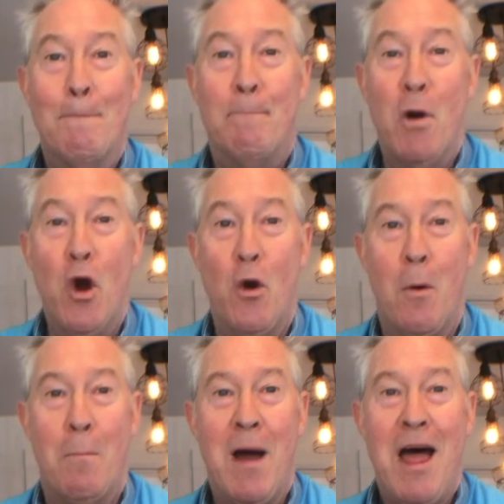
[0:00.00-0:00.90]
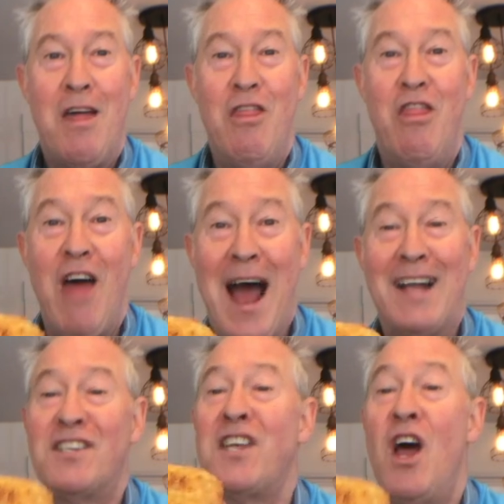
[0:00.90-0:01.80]
Boom.
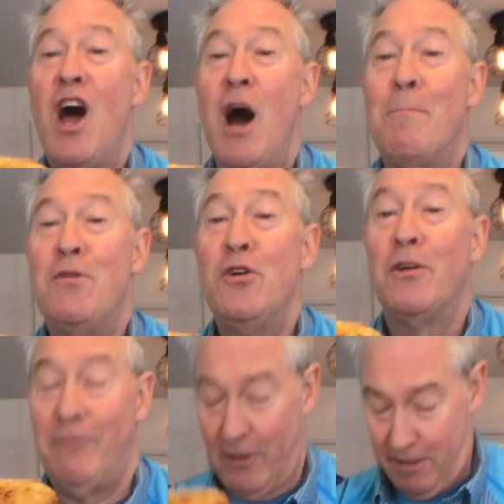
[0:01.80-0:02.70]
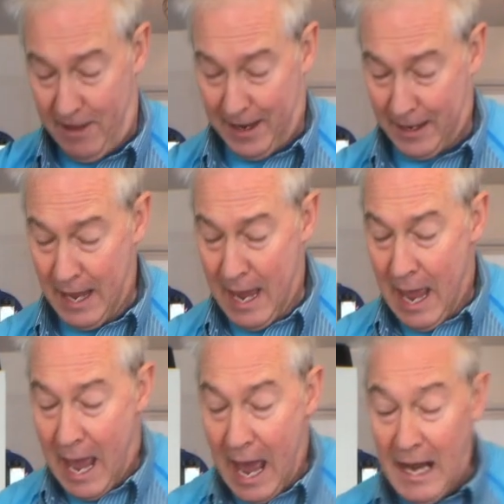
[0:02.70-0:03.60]
That's a beautiful thing.
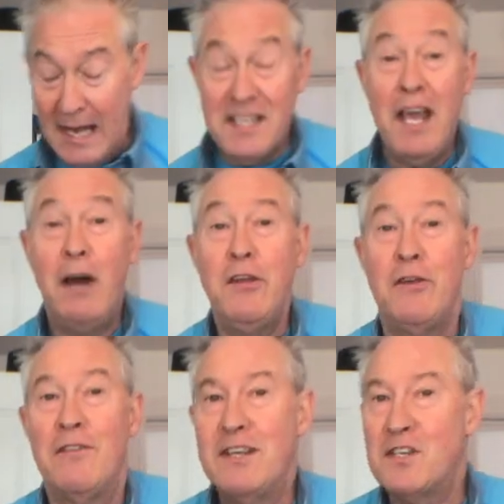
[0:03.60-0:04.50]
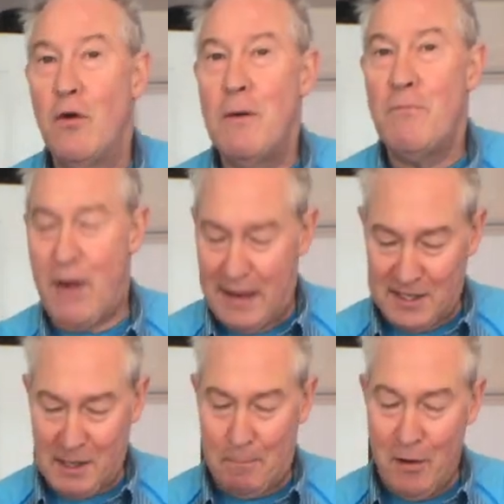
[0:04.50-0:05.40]
And I tell you, this cornbread
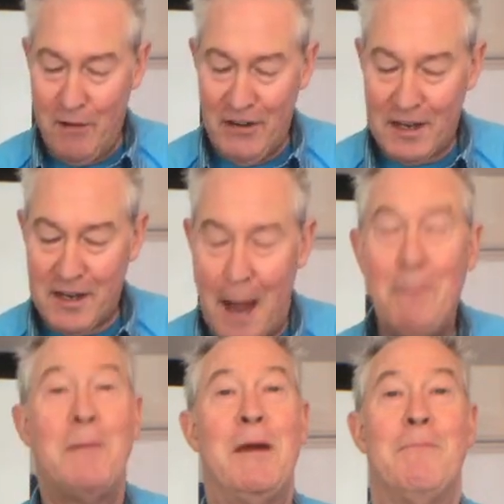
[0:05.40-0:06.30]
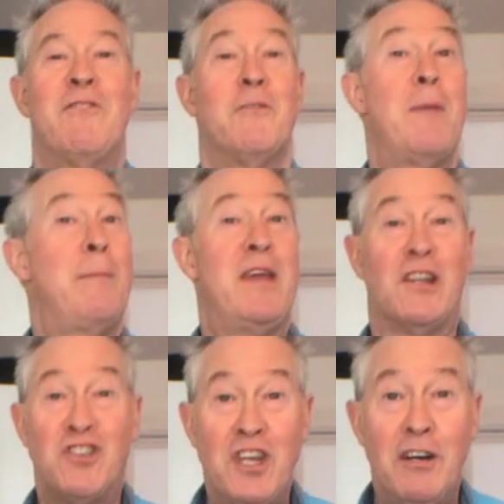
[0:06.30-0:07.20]
is a perfect accompaniment for maybe a
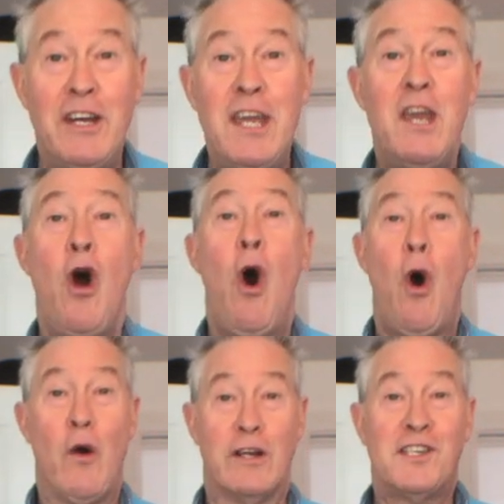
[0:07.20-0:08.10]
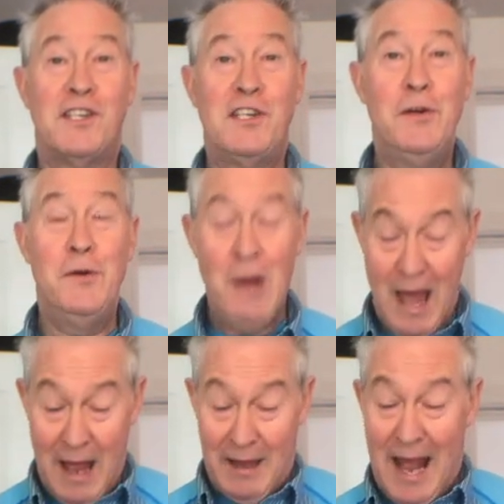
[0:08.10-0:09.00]
chili or a stew.
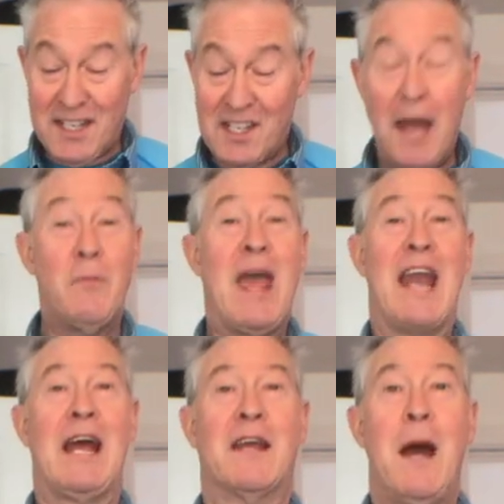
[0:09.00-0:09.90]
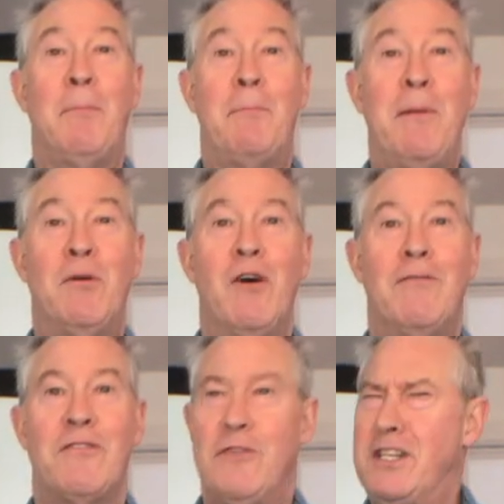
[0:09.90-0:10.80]
Last night we had a couple people
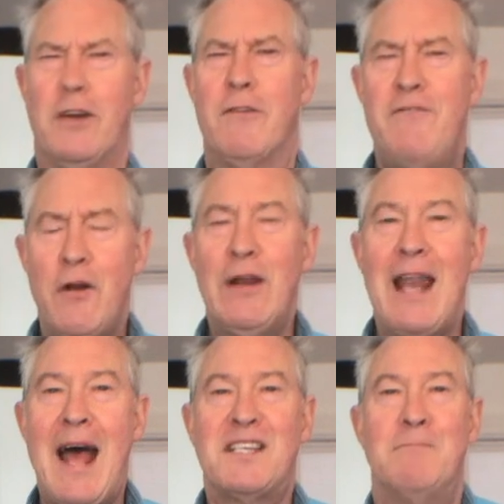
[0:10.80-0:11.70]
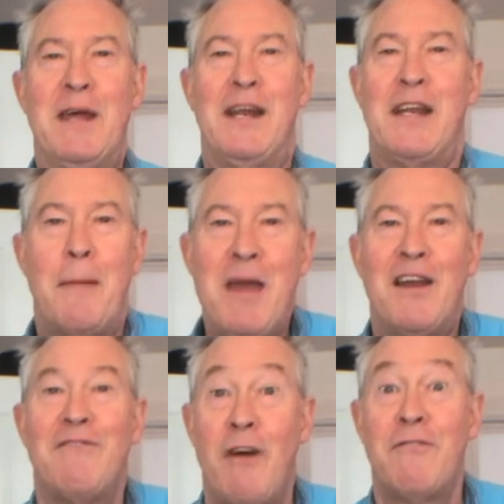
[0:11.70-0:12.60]
over for dinner. Very last minute, I made a
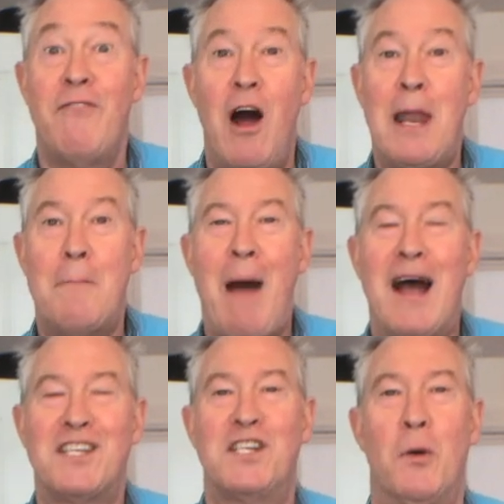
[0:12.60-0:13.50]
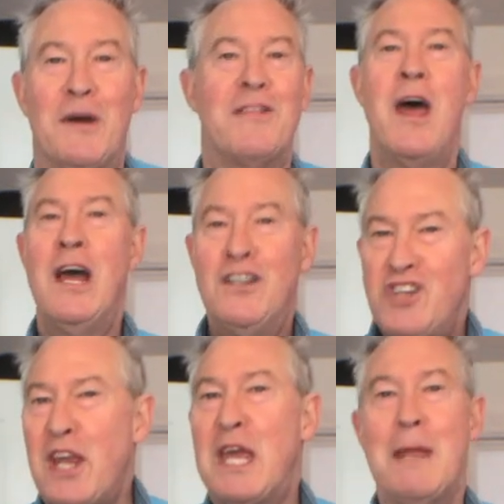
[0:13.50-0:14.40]
farfalle pesto with
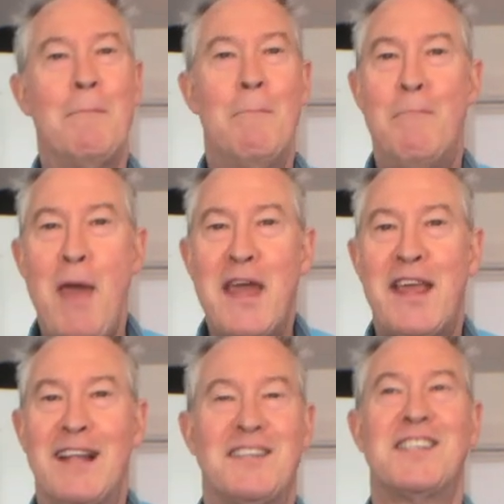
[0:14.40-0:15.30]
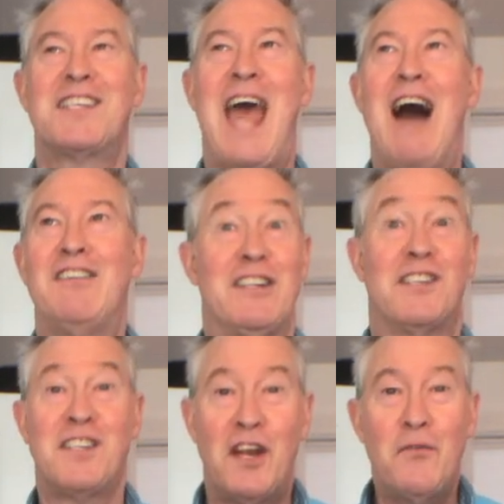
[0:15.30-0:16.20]
chicken, bacon, scallions,
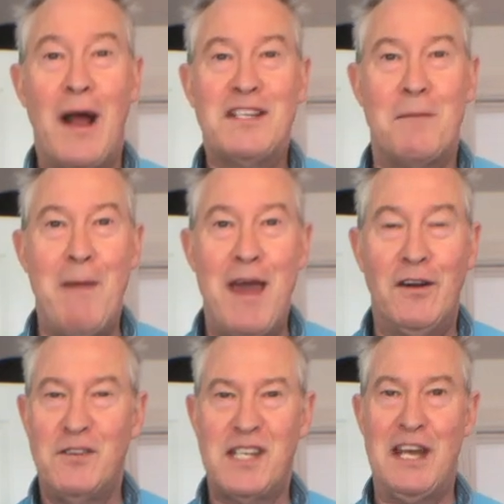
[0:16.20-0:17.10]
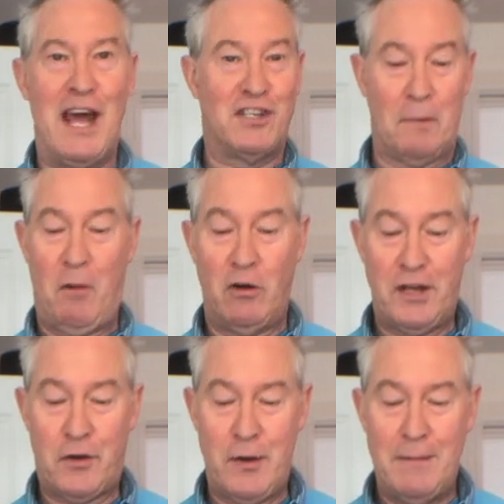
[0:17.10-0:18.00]
sun-dried tomatoes in a
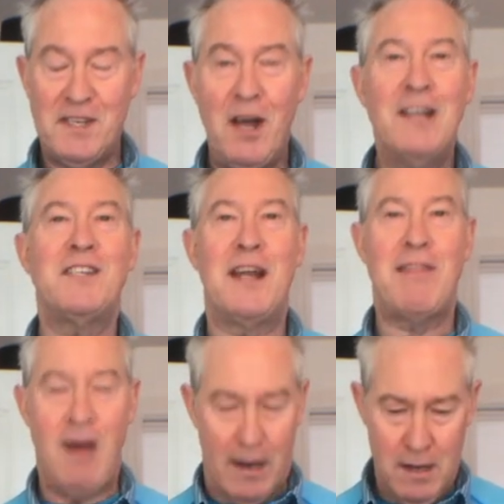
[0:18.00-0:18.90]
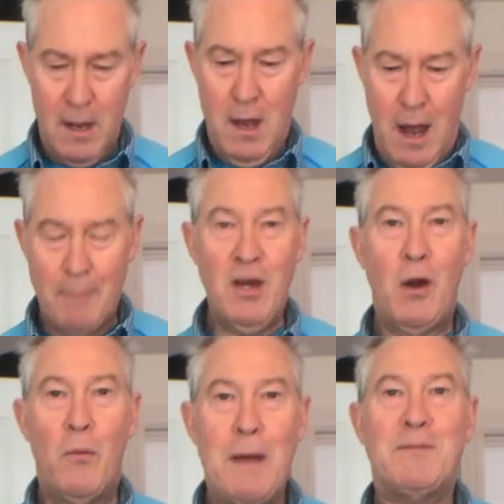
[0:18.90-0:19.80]
chipotle cream sauce. And I thought, I'm gonna
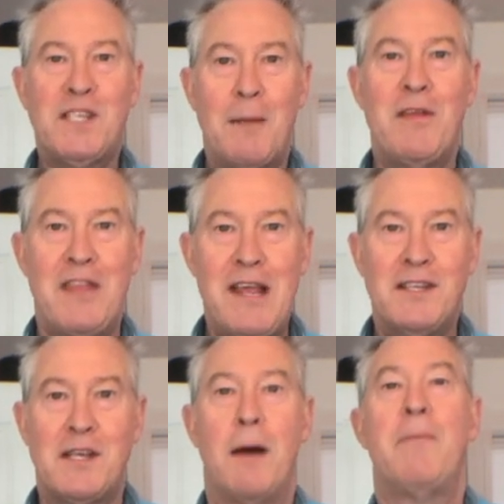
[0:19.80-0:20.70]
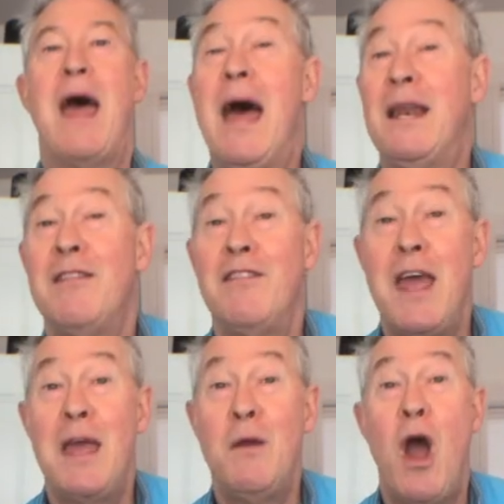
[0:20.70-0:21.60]
whip some of these up, and
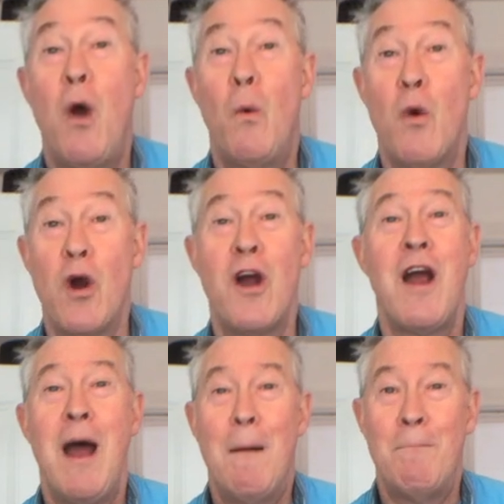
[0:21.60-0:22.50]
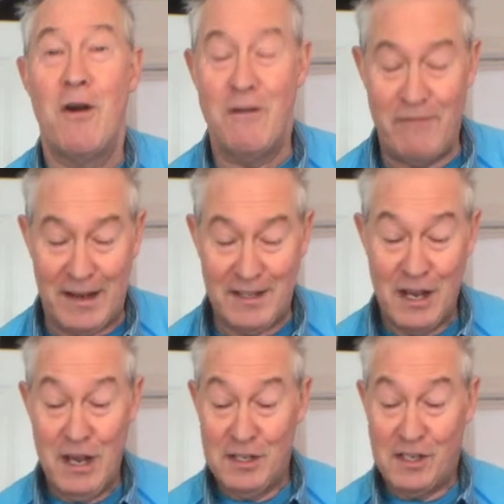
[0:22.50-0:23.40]
they were perfect.
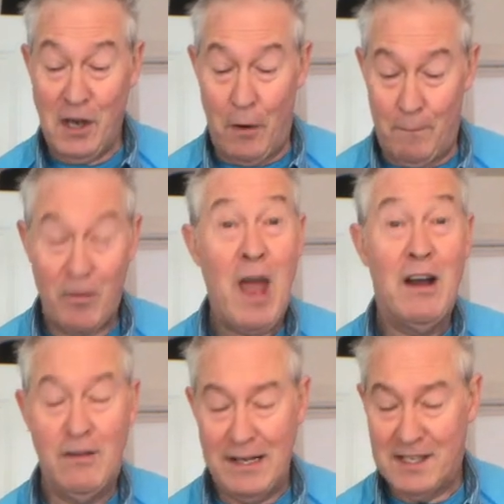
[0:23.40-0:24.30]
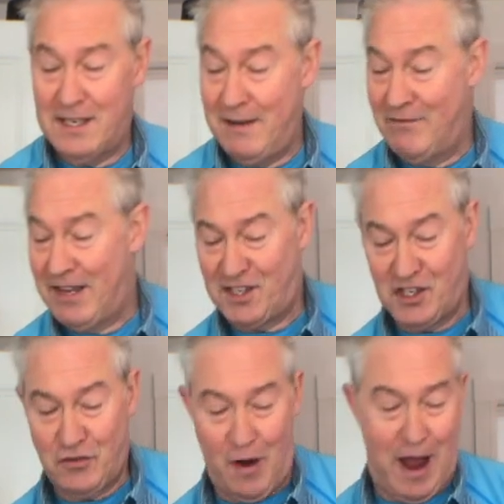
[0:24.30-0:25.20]
So let's give this a
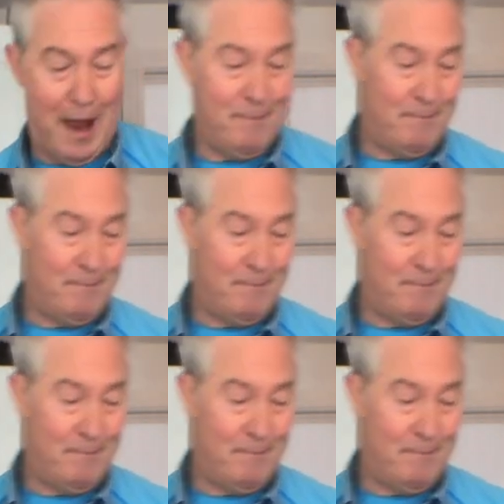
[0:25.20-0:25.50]
try.